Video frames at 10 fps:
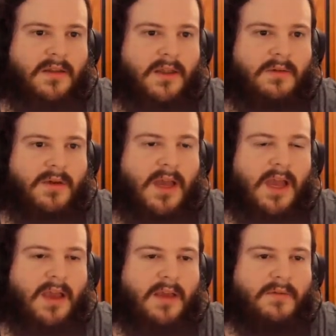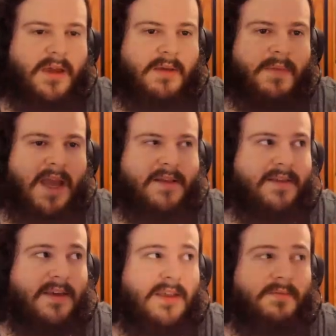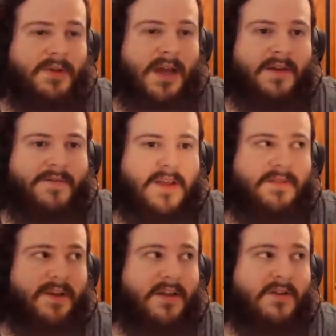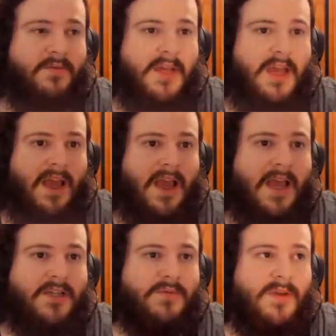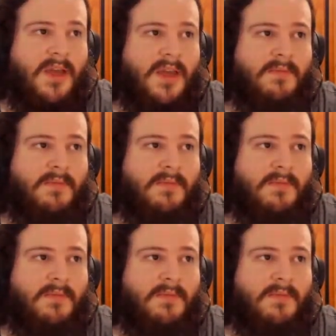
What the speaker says: Like, we got Max Seed, we got Effect Veiled, we got Ash, we got